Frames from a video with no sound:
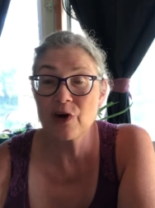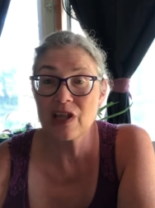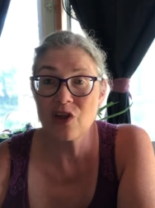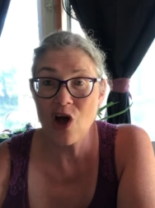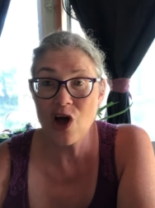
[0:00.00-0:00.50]
for a
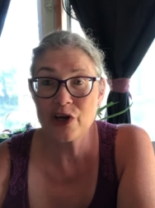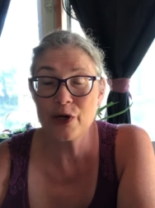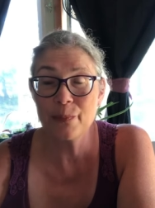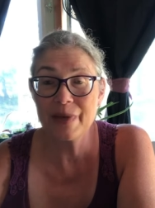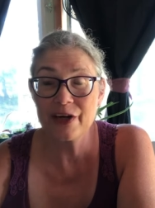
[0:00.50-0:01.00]

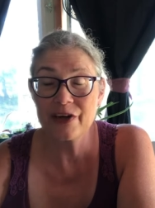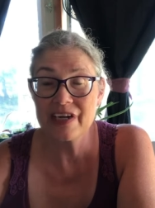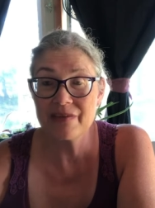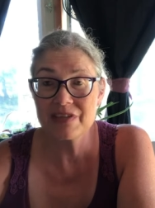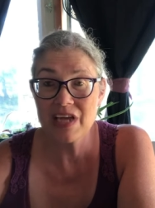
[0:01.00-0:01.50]
longer
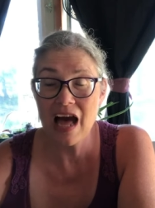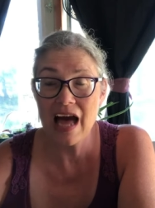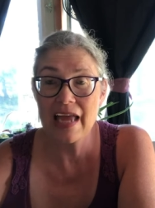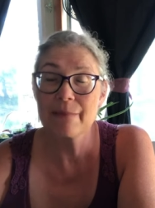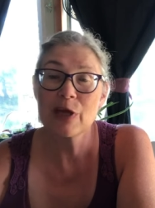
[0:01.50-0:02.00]
period of
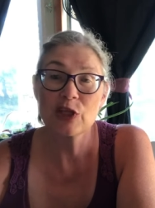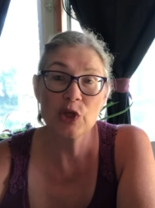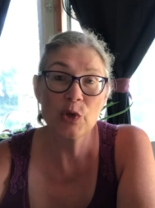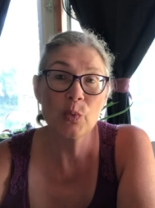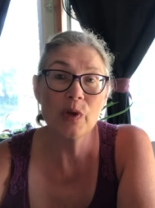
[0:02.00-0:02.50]
time,
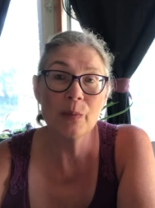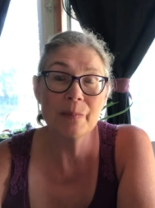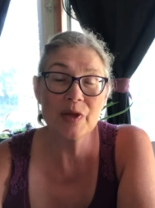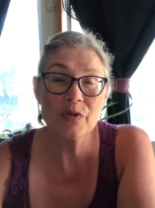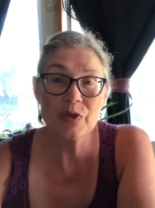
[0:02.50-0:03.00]
you will
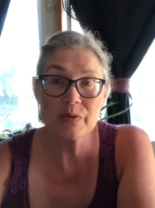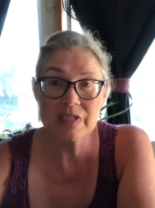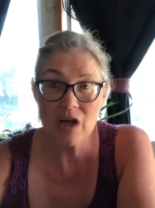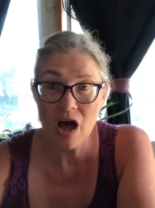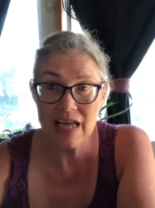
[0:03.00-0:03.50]
build
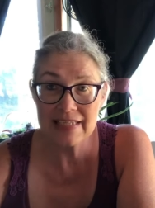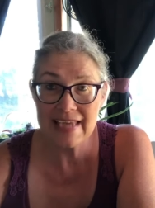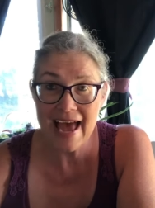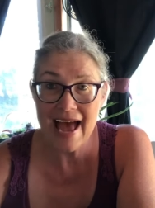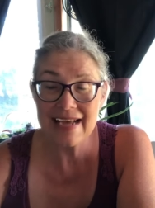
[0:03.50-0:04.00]
those
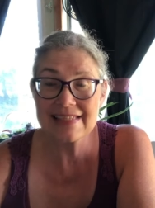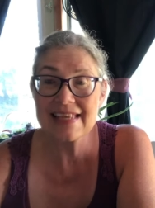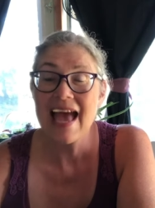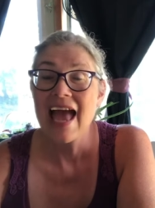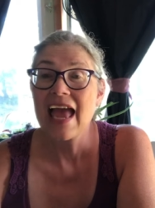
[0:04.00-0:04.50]
contacts
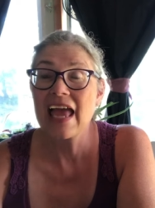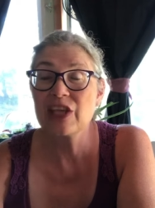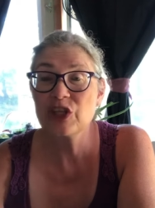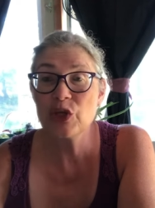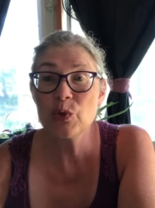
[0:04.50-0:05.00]

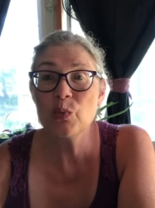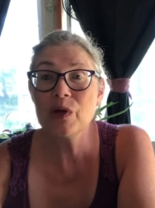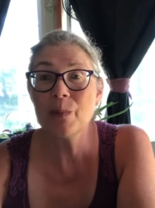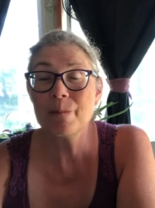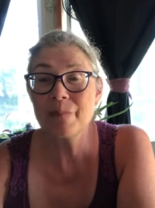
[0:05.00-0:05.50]
and you
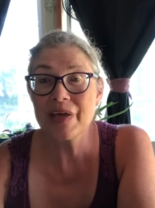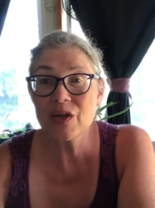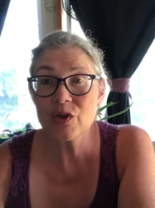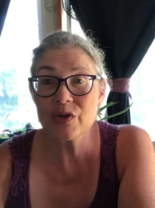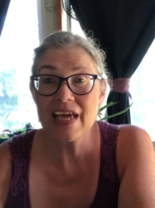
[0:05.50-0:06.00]
will
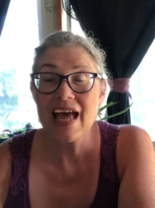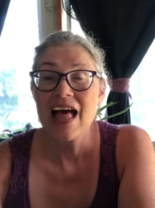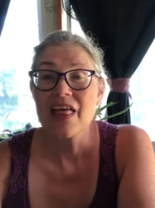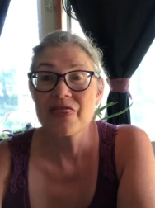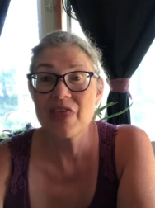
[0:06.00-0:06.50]
build
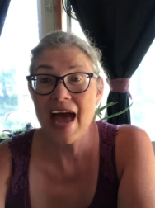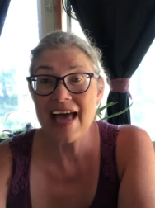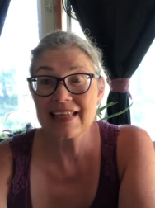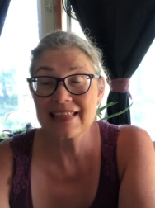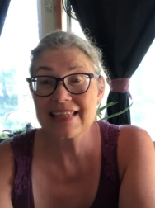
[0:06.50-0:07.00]

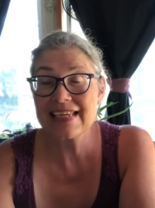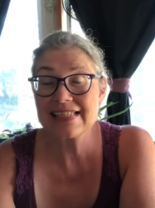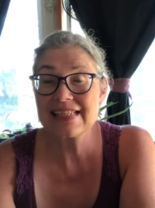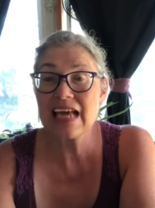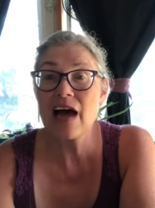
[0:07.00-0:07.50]
that
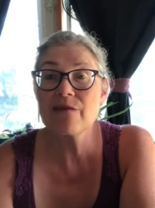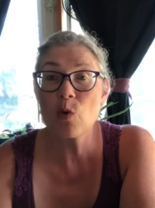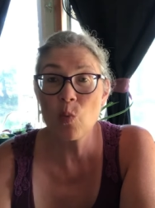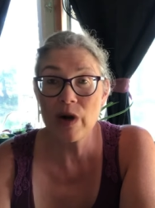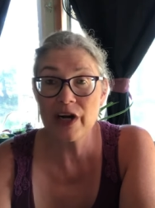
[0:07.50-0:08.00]
list of
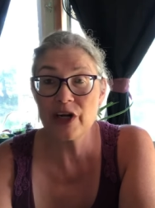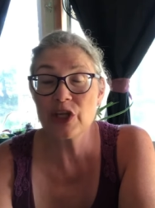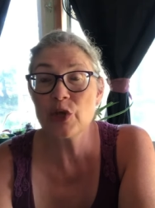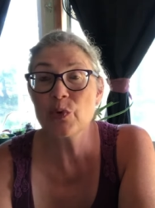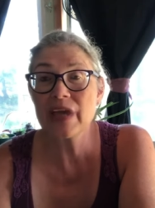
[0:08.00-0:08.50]
where
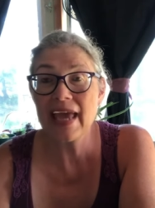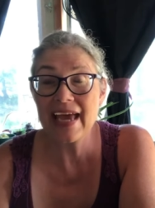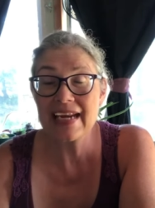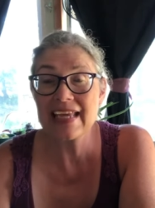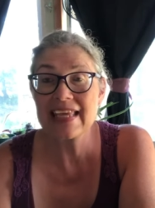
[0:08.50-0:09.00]
you
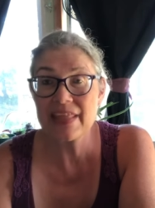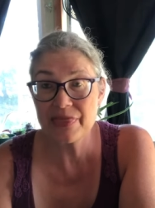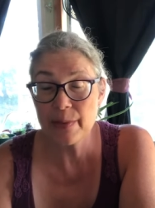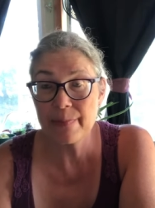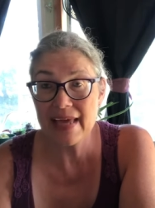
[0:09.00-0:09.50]
can
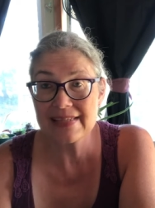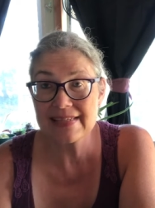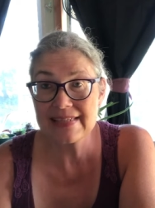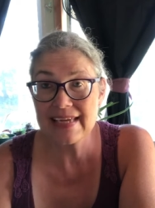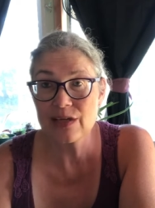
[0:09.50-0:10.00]
get the
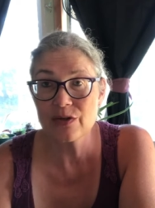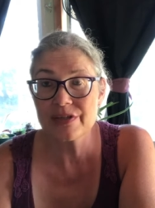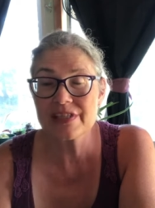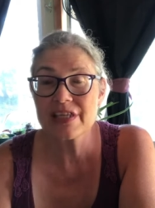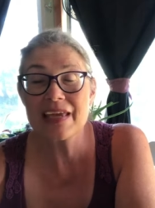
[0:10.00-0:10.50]
best
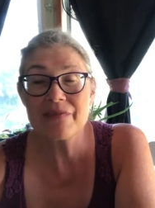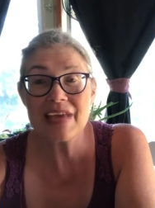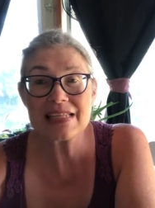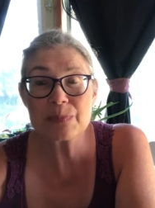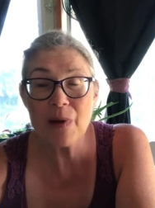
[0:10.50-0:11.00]
deals. If
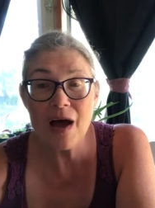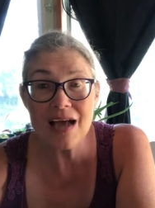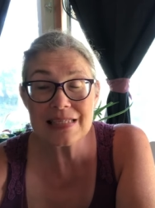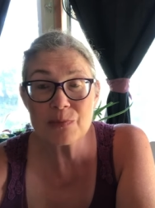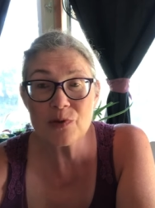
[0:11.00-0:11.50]
that's
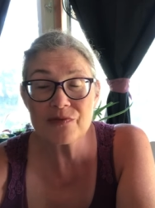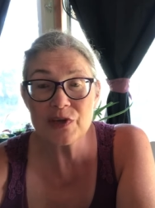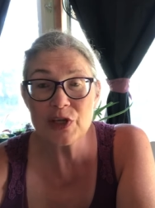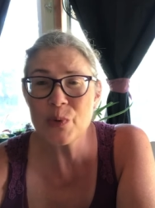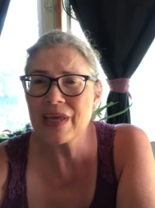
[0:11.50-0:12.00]
possible for
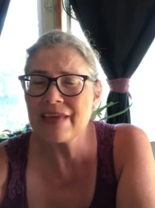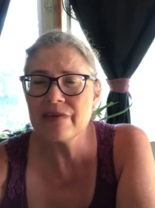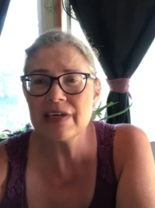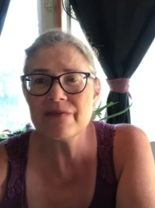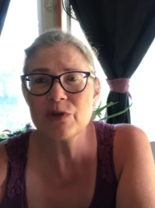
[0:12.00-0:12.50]
you,
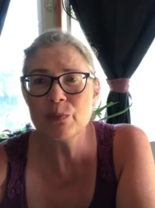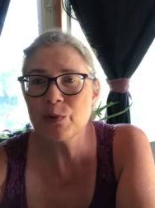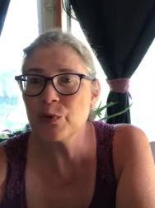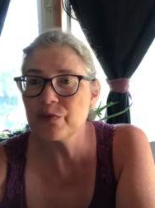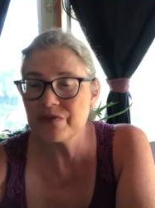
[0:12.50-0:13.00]
even if you
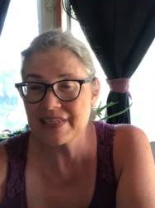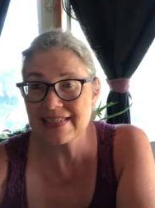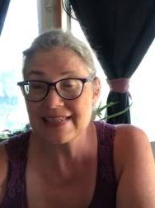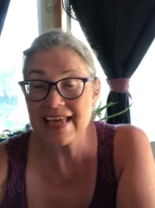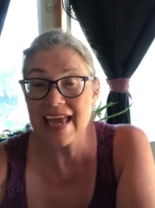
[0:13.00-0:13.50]
move to
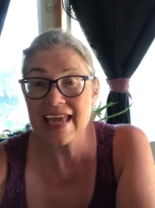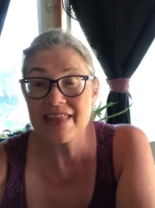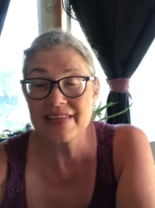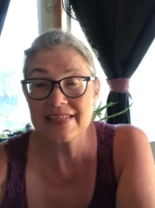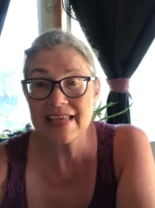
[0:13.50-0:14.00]
stay
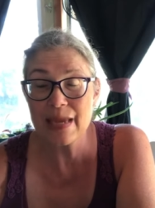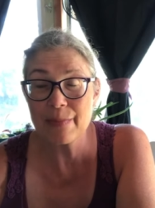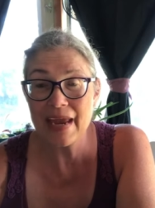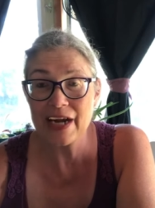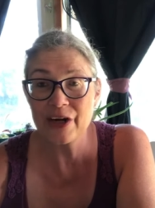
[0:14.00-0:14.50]
in the
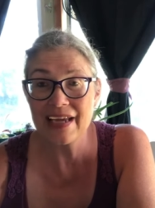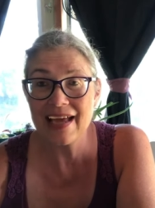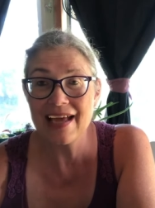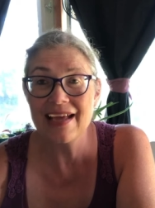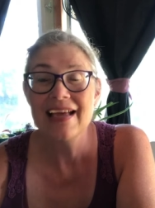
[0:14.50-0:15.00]
same
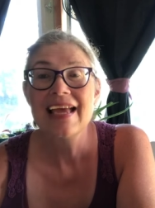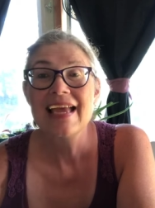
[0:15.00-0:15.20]
area,